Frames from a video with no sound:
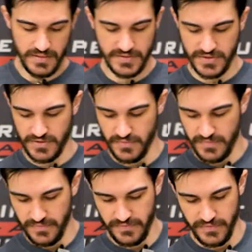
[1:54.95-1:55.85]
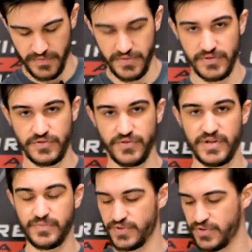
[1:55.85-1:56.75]
So, for the green
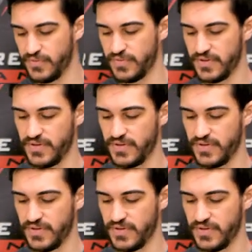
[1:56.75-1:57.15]
and blue,